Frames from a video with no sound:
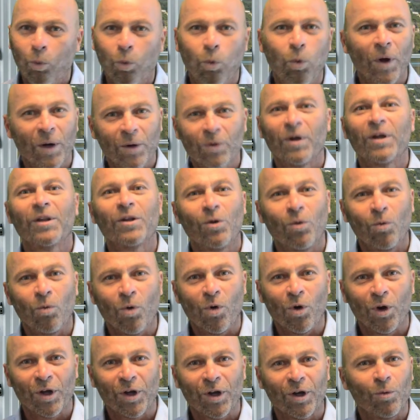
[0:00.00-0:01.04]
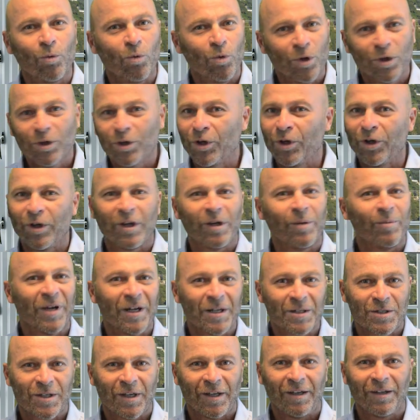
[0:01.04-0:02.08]
we're on the water, we're learning
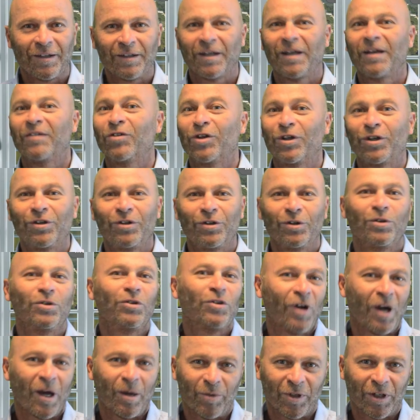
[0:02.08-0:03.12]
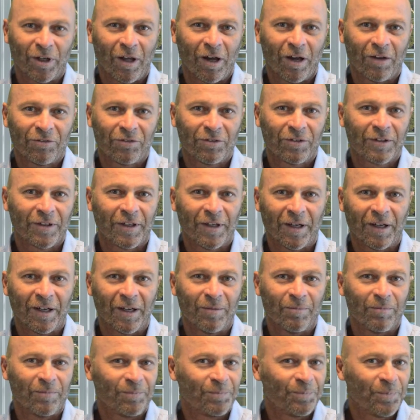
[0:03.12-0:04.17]
about sailing to have a good time in life.
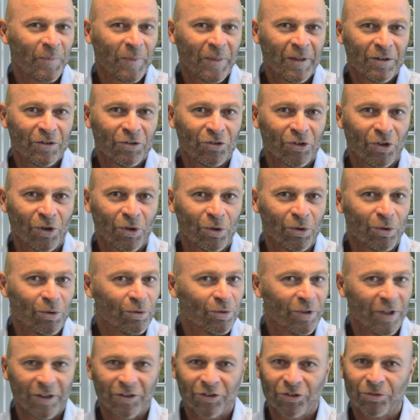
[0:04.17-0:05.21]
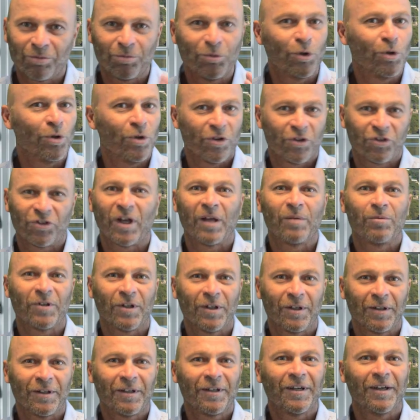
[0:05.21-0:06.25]
So let's do the same
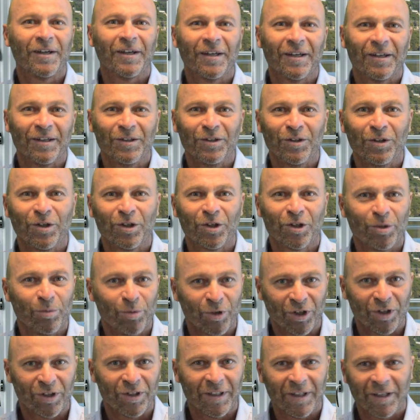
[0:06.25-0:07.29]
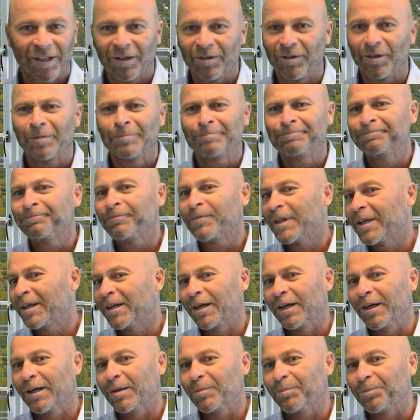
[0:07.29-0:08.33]
thing in the community here,
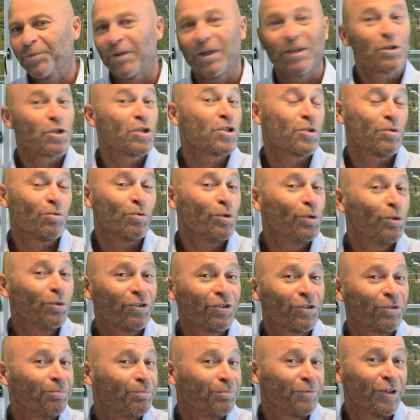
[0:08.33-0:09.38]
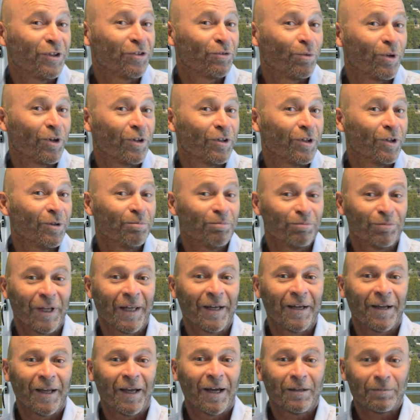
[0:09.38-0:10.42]
and that's just the rules. Just wanted to
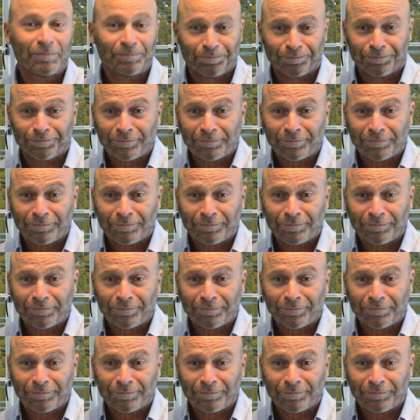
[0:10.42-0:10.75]
lay it out.